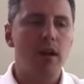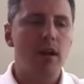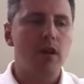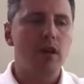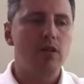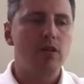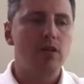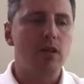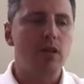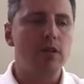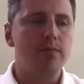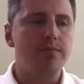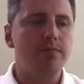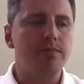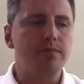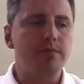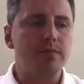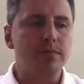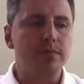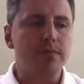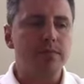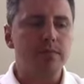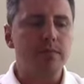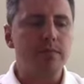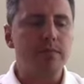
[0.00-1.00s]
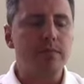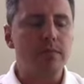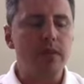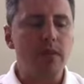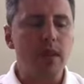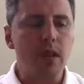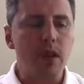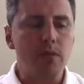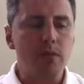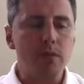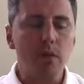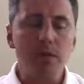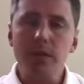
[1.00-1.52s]
So
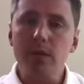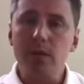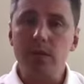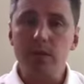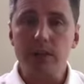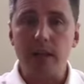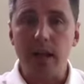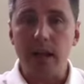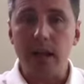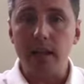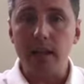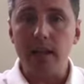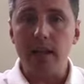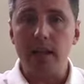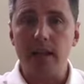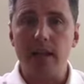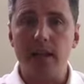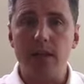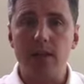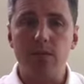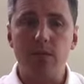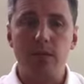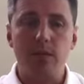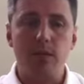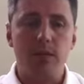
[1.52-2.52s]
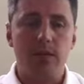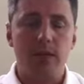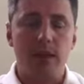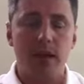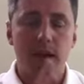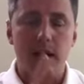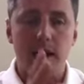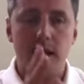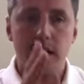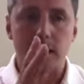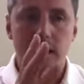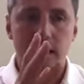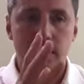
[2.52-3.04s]
what we looked at
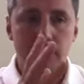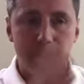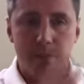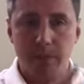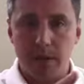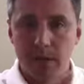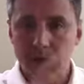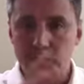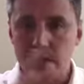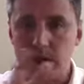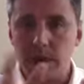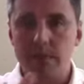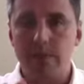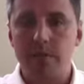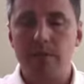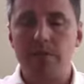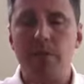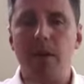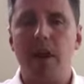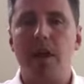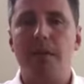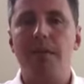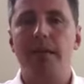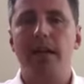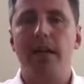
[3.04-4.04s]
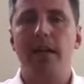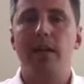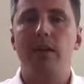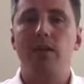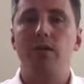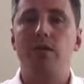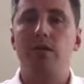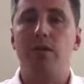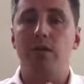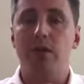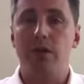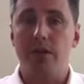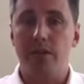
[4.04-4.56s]
a bunch of different
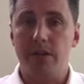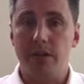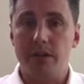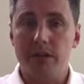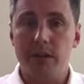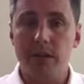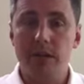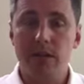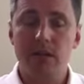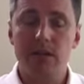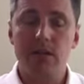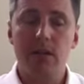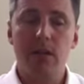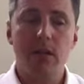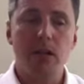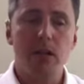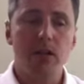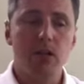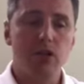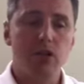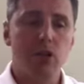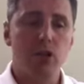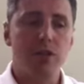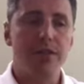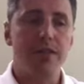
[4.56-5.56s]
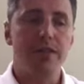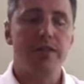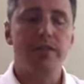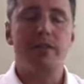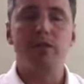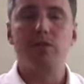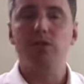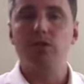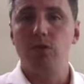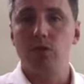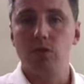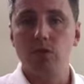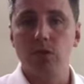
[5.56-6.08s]
biomechanical heuristics, so different
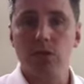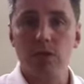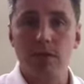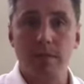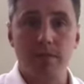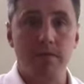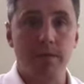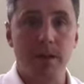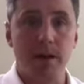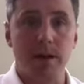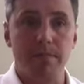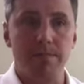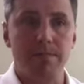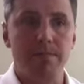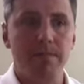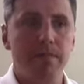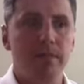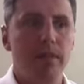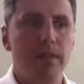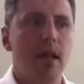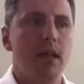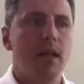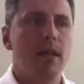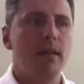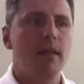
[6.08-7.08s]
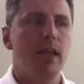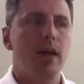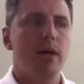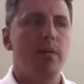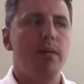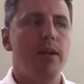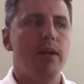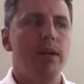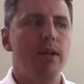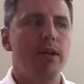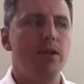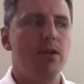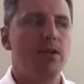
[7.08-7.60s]
rules of thumb that we
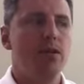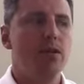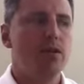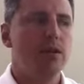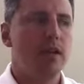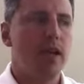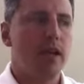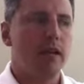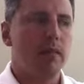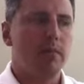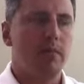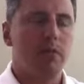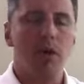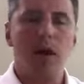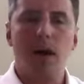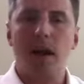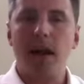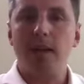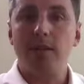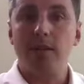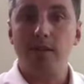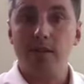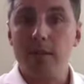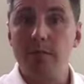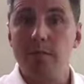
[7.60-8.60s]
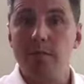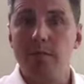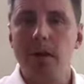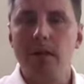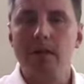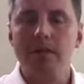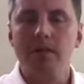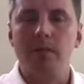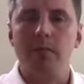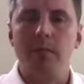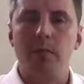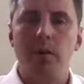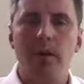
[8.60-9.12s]
can use and apply to different
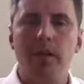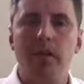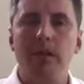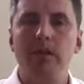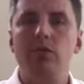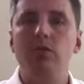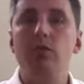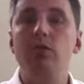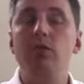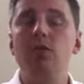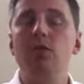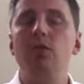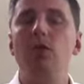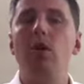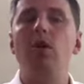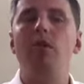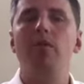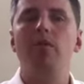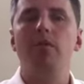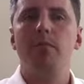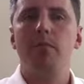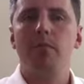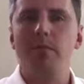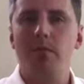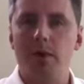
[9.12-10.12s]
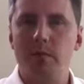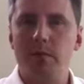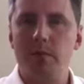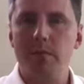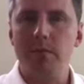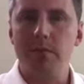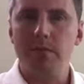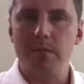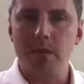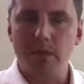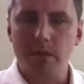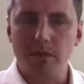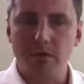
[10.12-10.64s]
parts of the body to solve
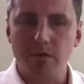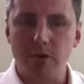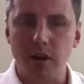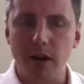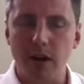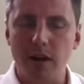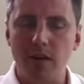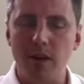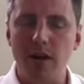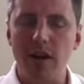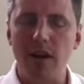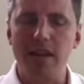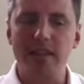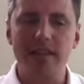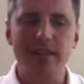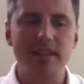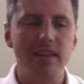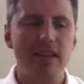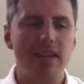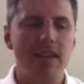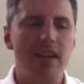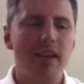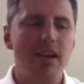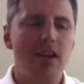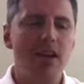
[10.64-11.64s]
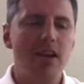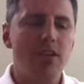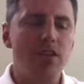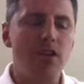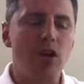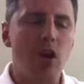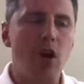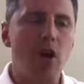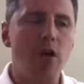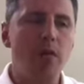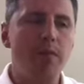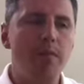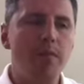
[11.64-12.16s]
problems for our clients.
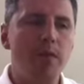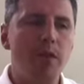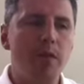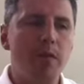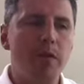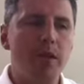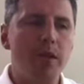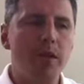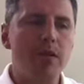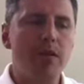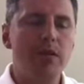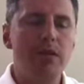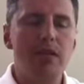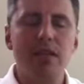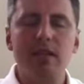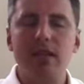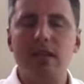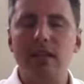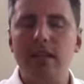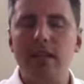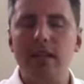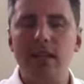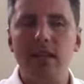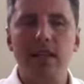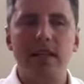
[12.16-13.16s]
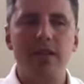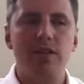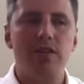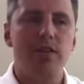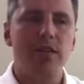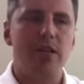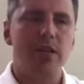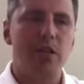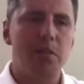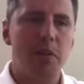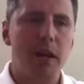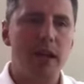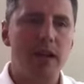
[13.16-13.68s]
So we use this inhalation
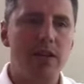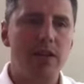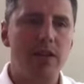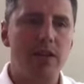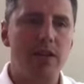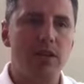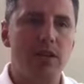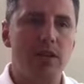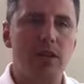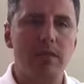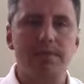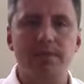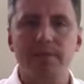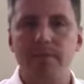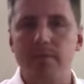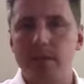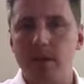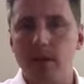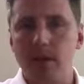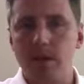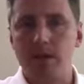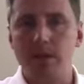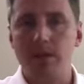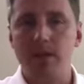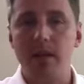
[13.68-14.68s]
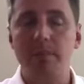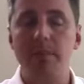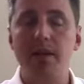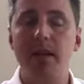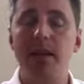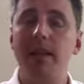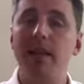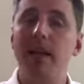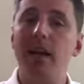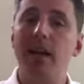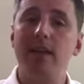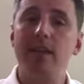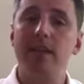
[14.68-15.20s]
expansion concept and
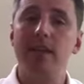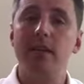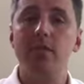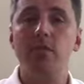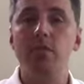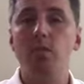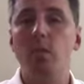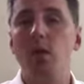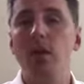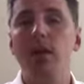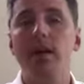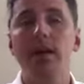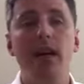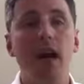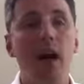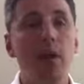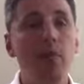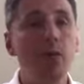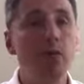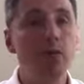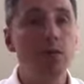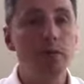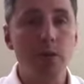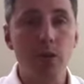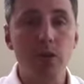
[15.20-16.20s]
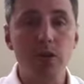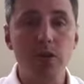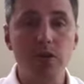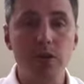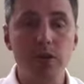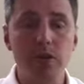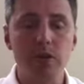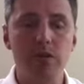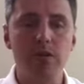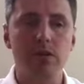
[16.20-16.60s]
the idea of what coupled motion.